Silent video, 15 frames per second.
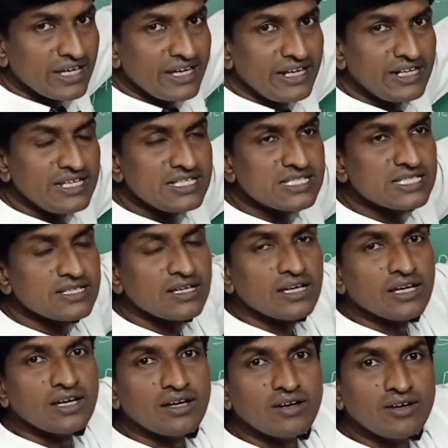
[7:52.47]
it is
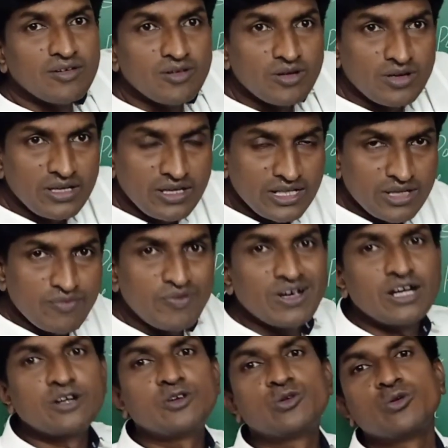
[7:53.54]

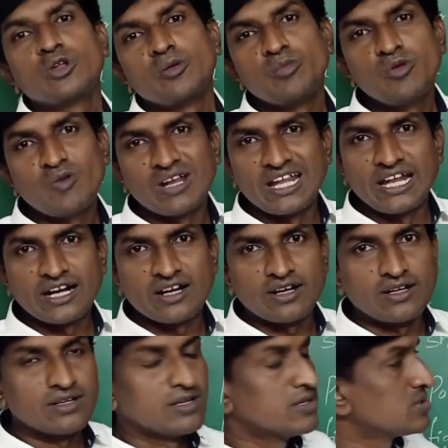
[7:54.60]
difficult to remove one
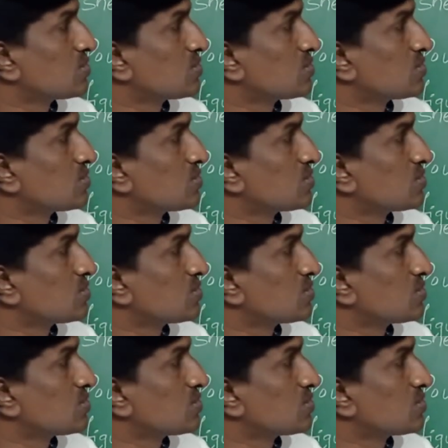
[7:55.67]
electron.